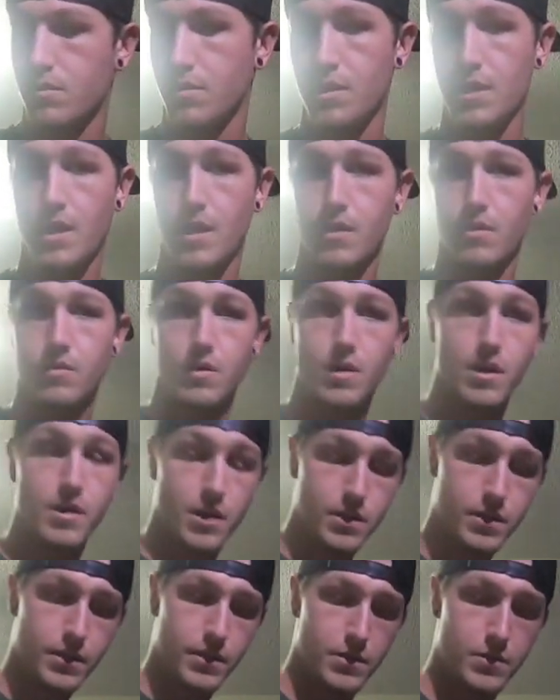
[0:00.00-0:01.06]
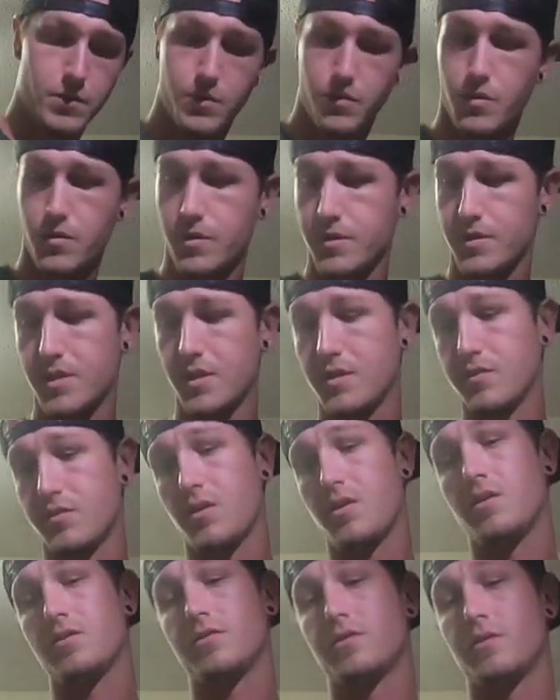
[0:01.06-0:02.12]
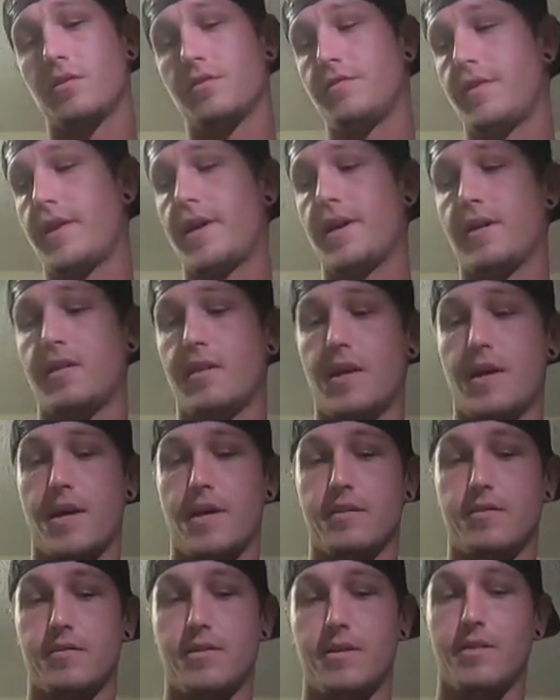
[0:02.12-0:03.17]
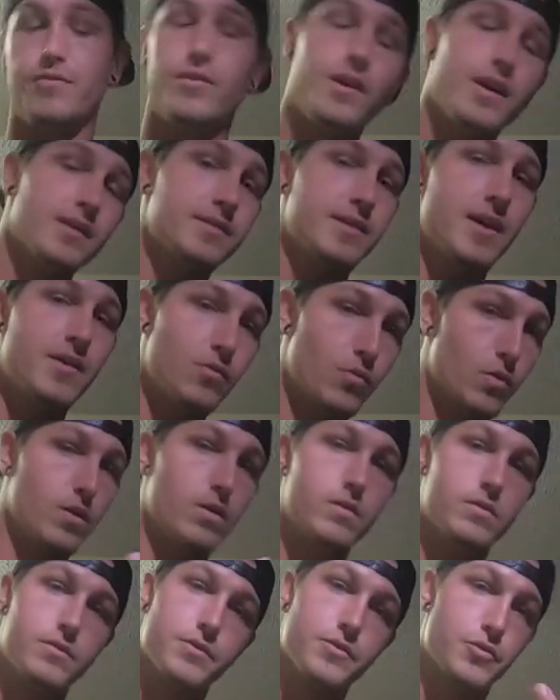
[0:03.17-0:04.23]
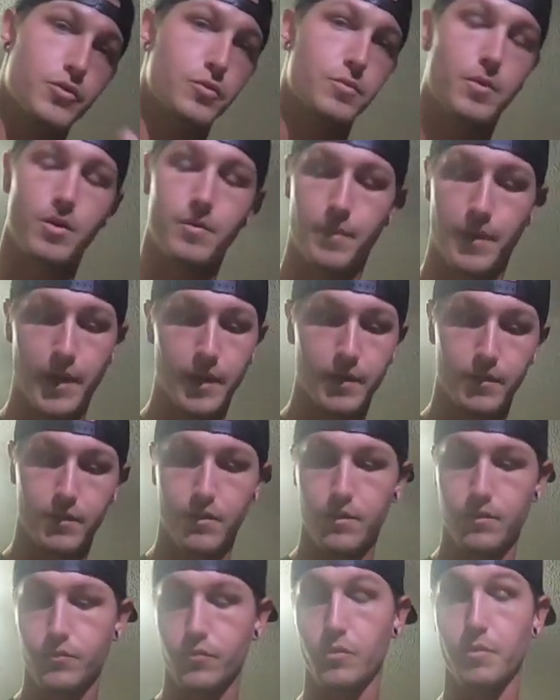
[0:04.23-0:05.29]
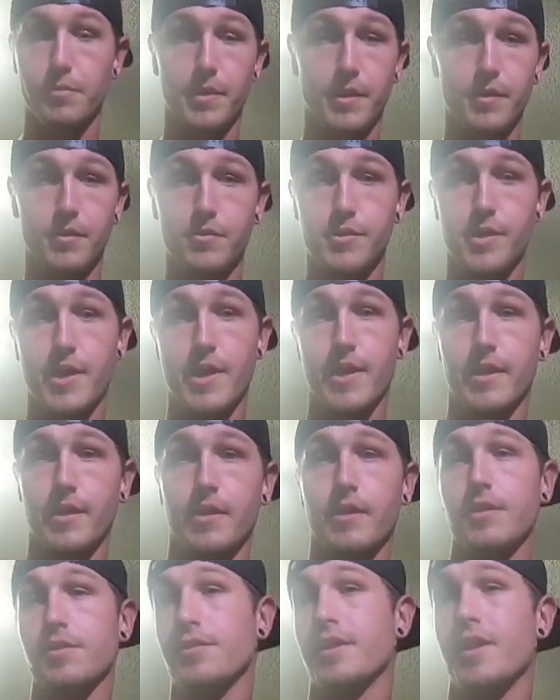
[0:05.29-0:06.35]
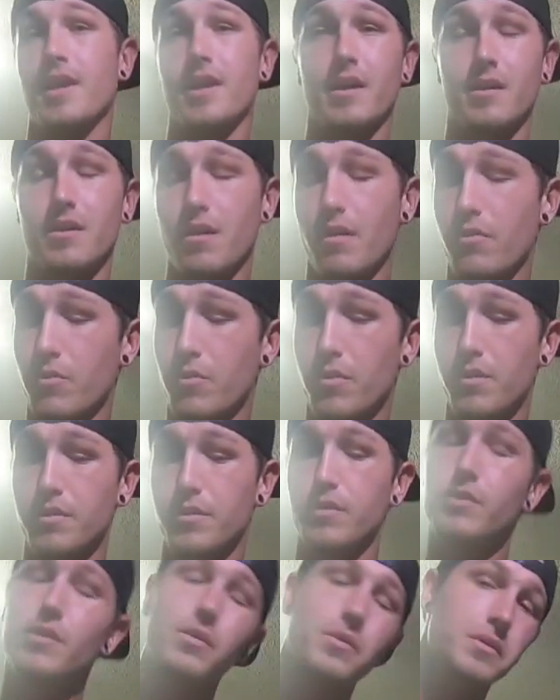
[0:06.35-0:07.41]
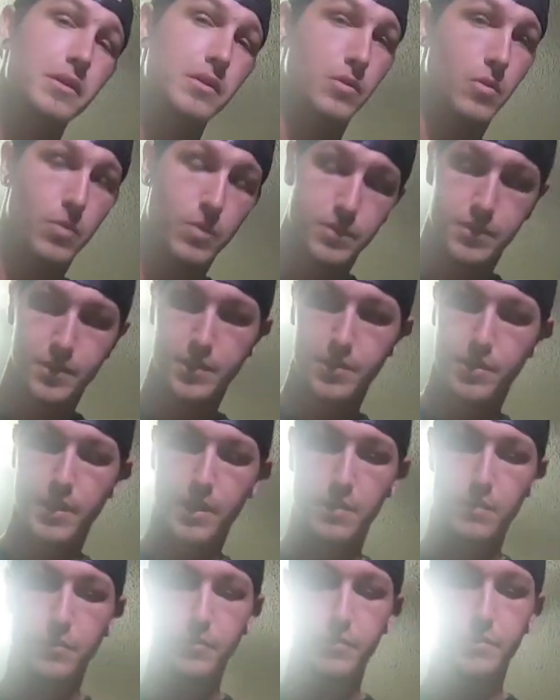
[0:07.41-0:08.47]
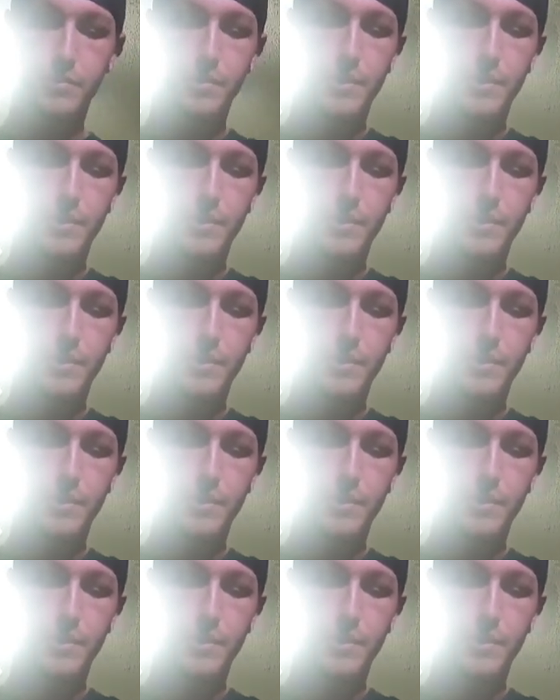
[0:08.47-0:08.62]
Now, another thing with quarantine is also the fact that if you guys have one or two ball pythons or a bearded dragon, you're getting another one, you don't need to quarantine your animals.